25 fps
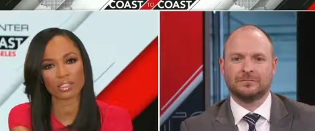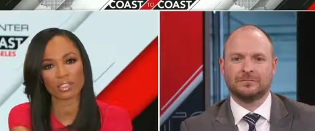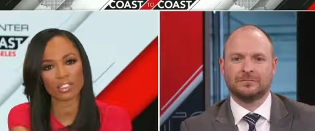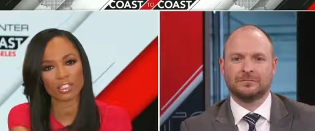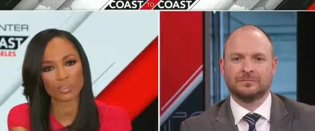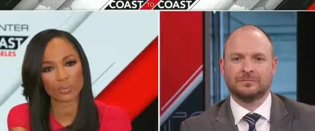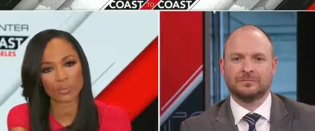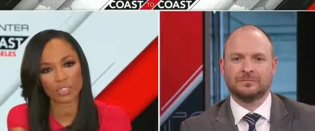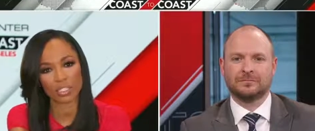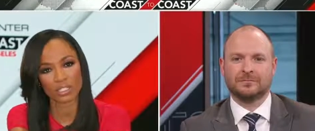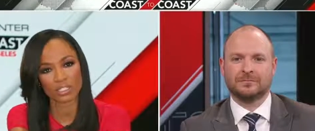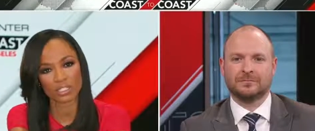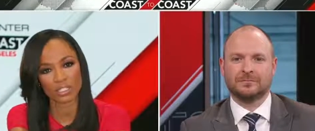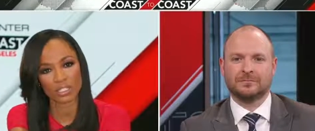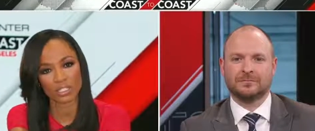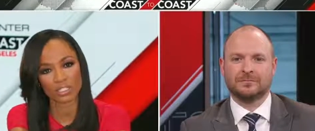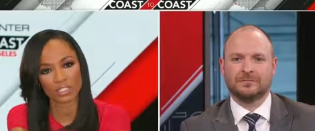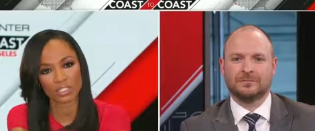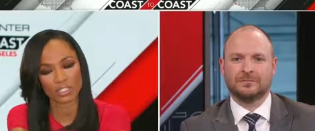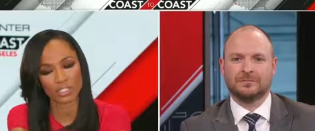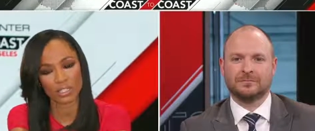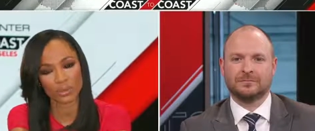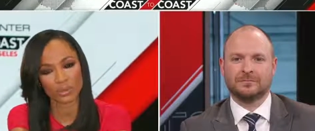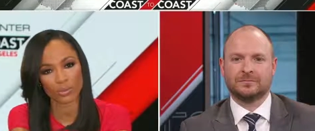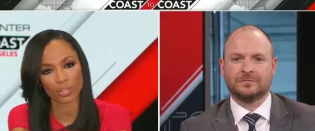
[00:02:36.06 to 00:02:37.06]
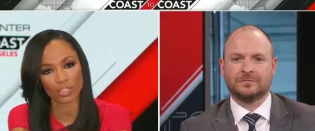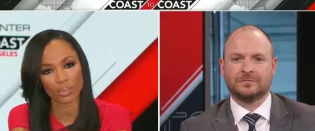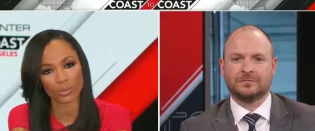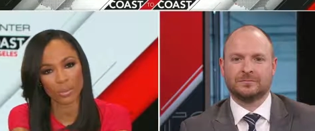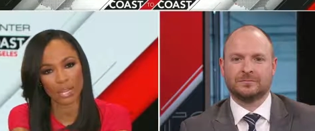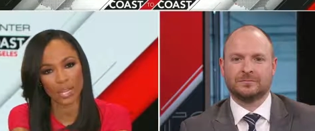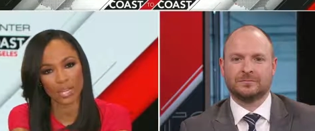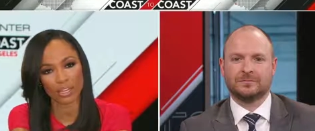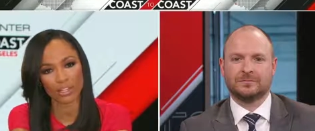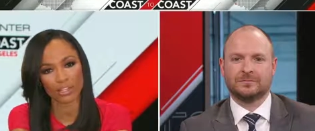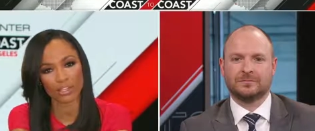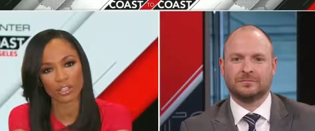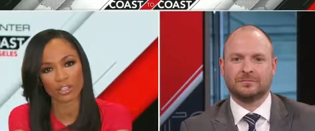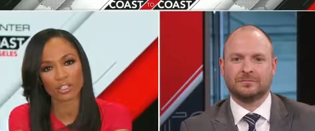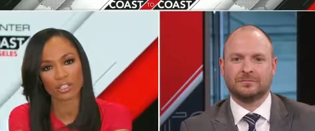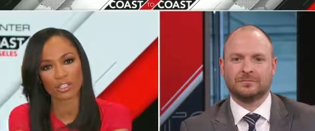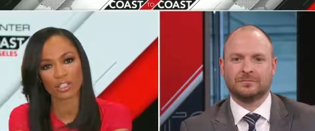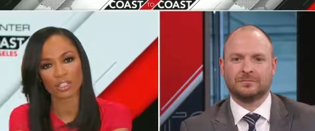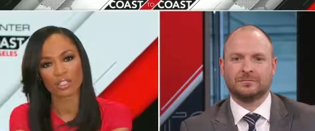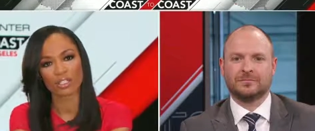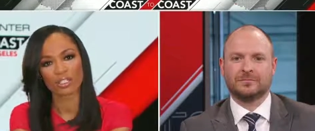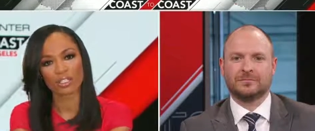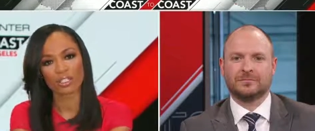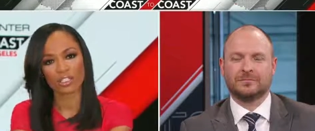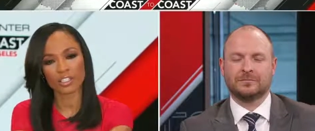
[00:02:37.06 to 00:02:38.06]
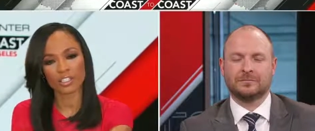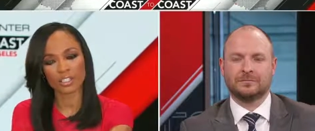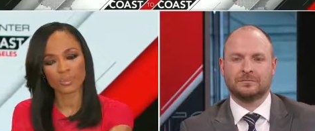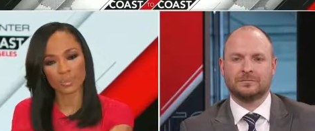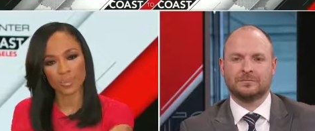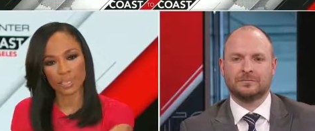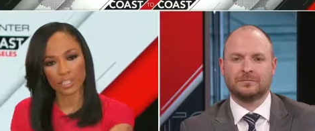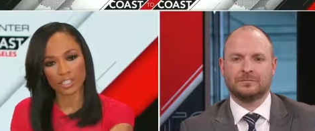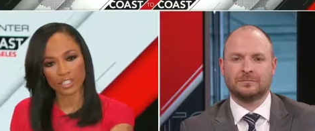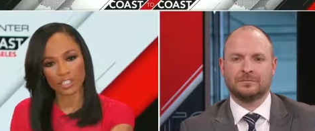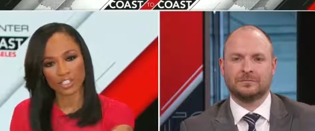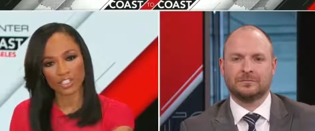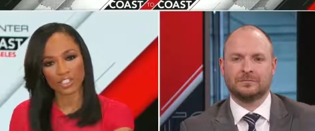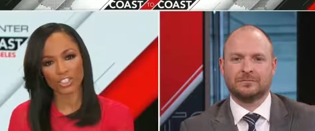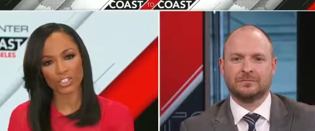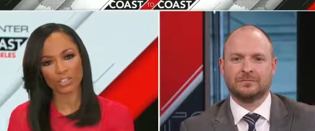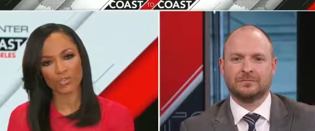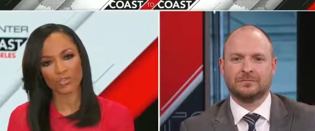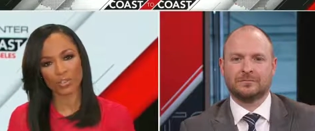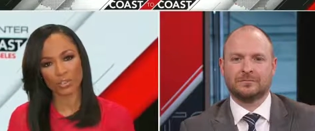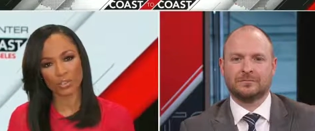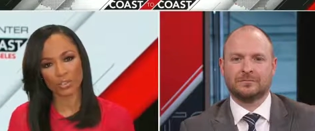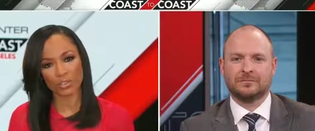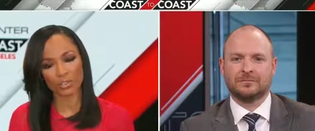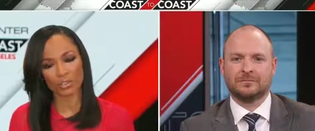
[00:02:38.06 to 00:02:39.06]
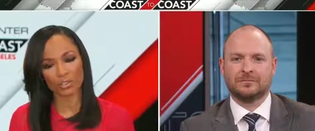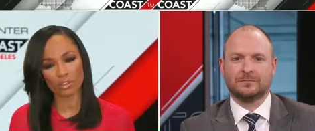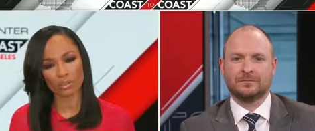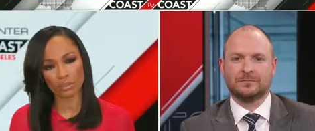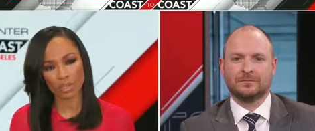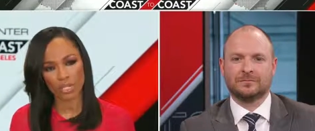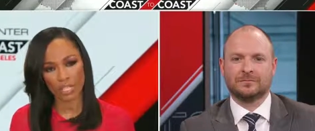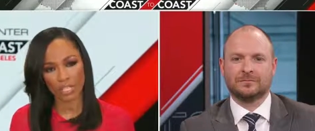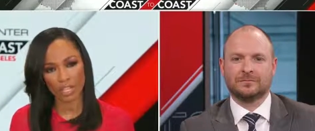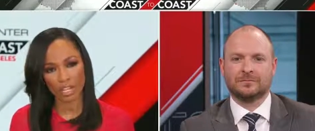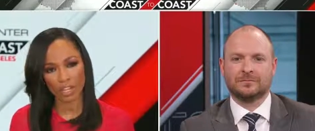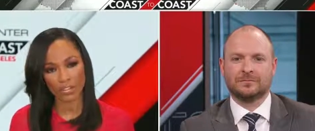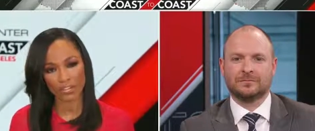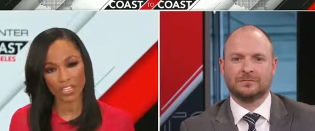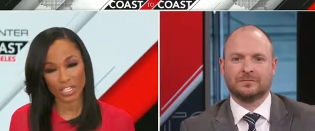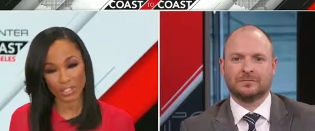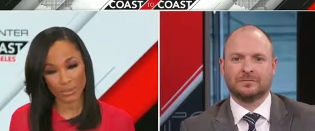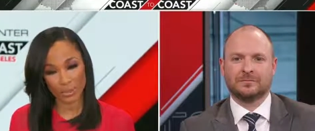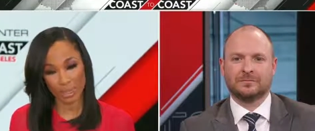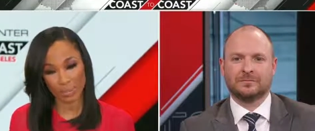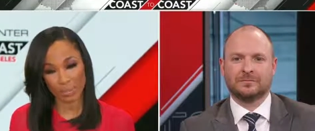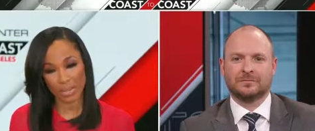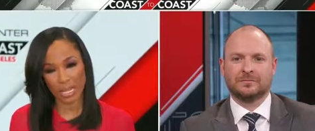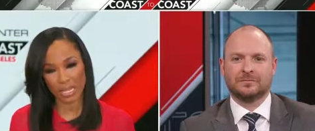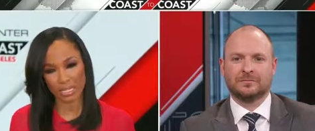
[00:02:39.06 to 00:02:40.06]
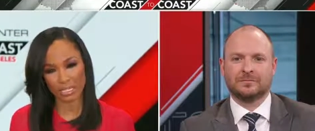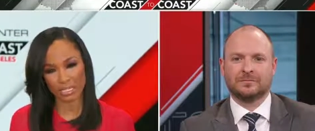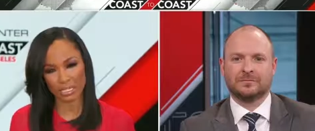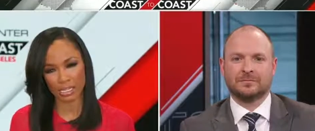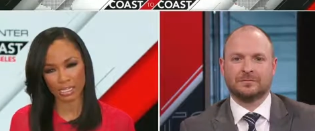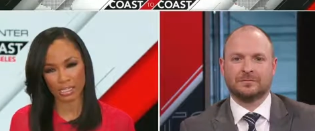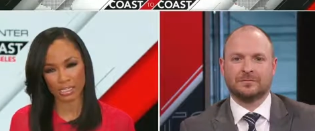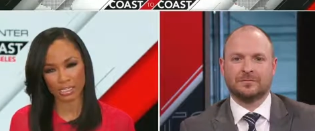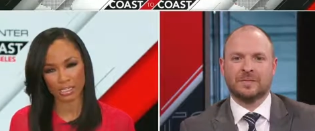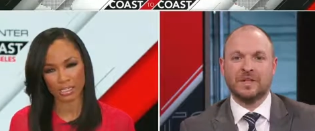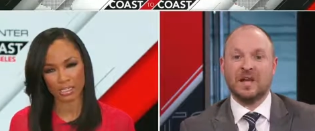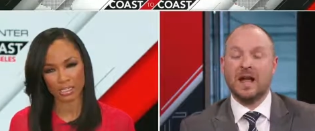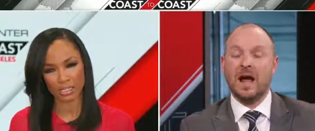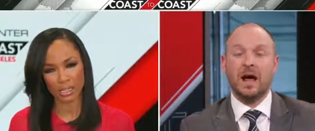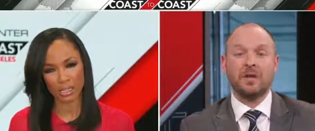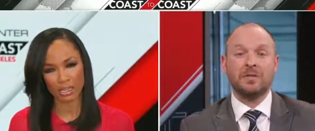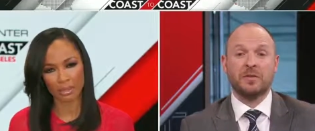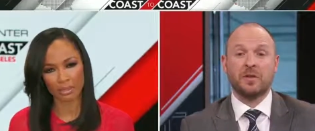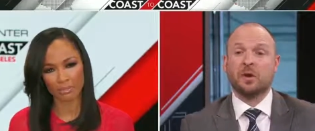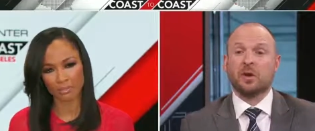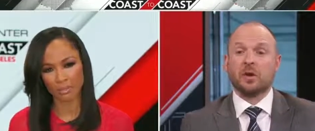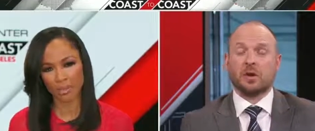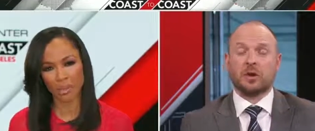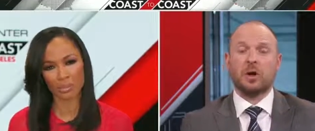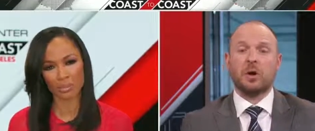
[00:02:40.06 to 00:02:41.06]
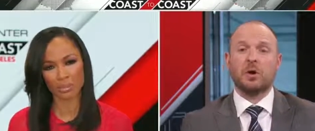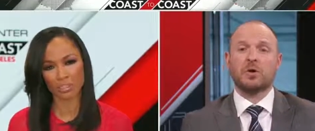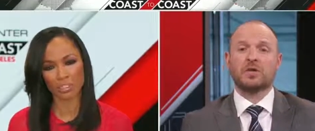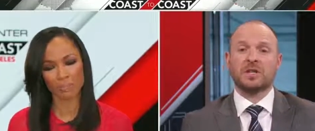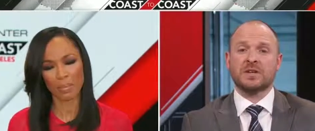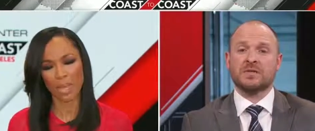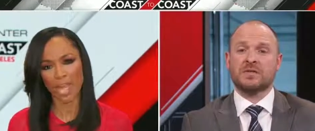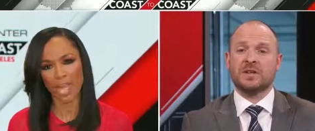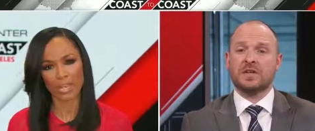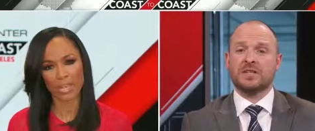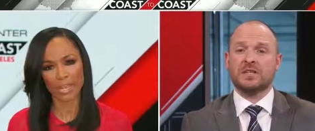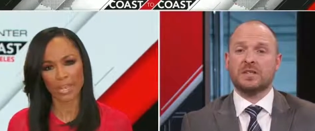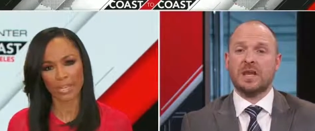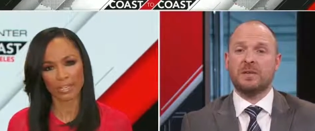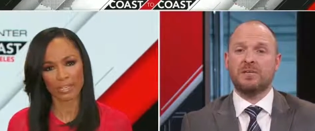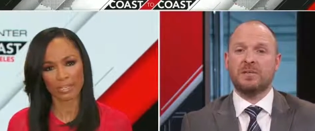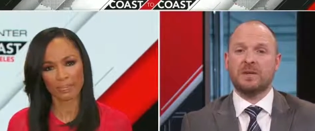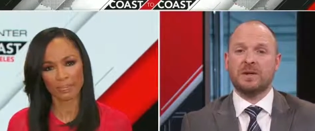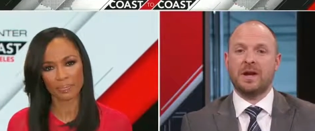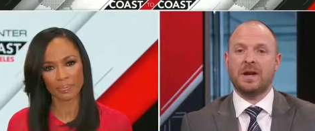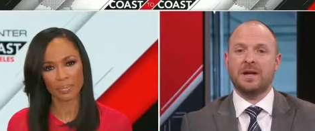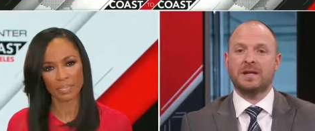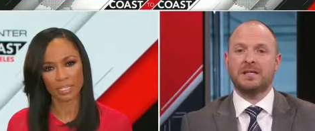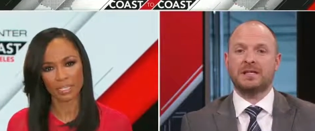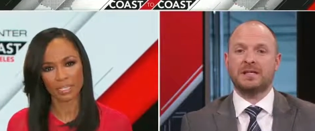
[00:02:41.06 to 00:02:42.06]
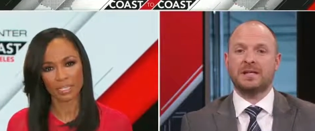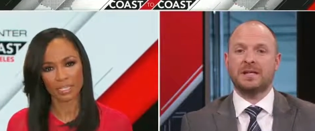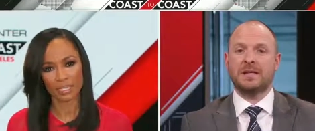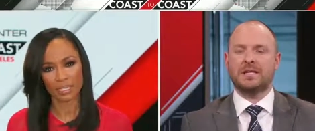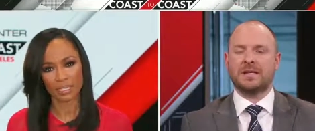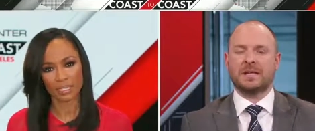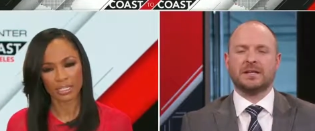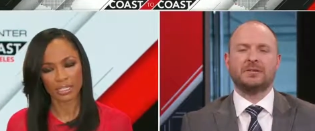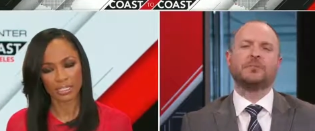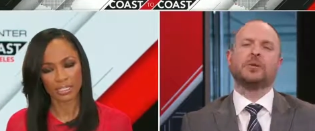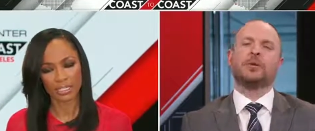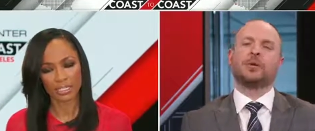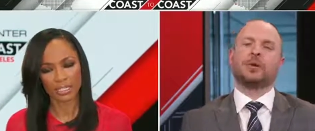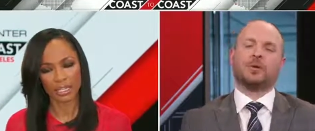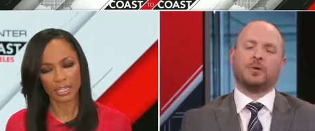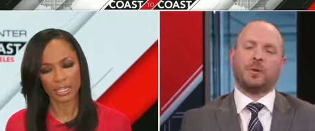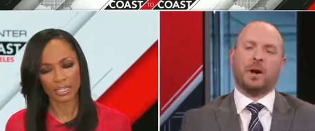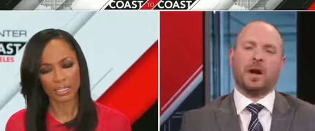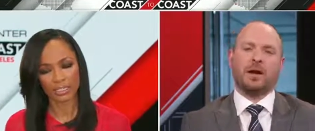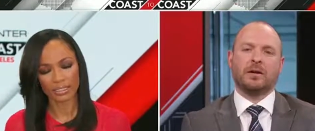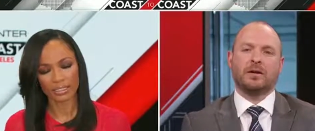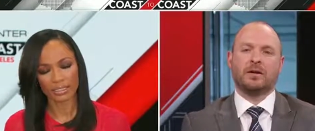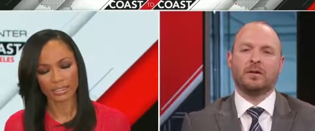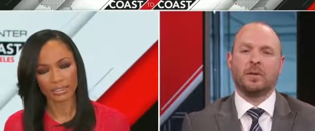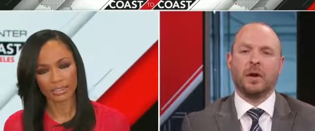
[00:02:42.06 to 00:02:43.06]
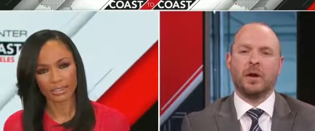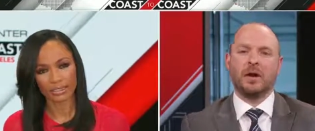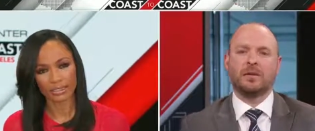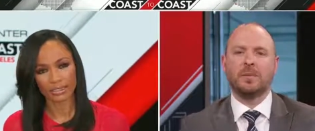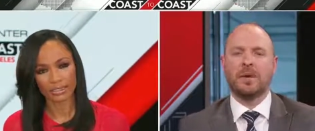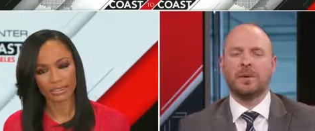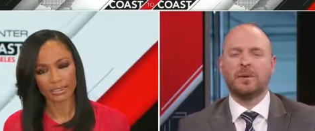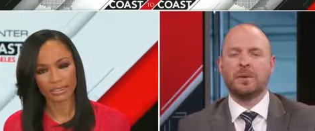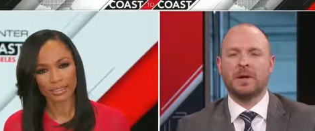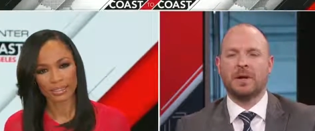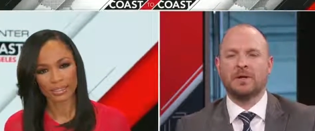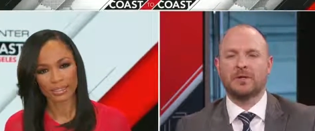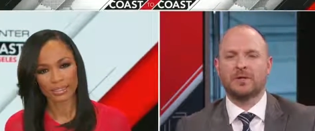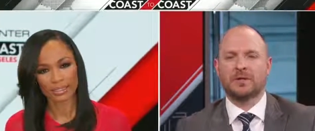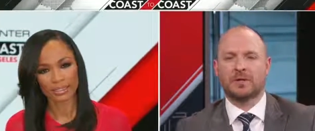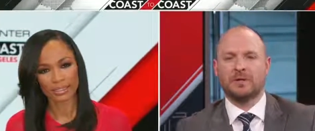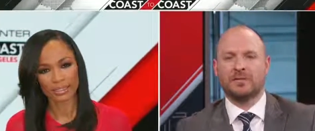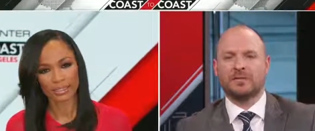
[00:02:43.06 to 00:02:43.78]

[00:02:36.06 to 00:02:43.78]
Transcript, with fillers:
Speaker 1: This one doesn't necessarily matter let's pay attention and focus on the playoffs. That's what I'm asking. Yeah, the no close of this NBA
Speaker 2: season. You're, yeah. right. You're right. Maybe I should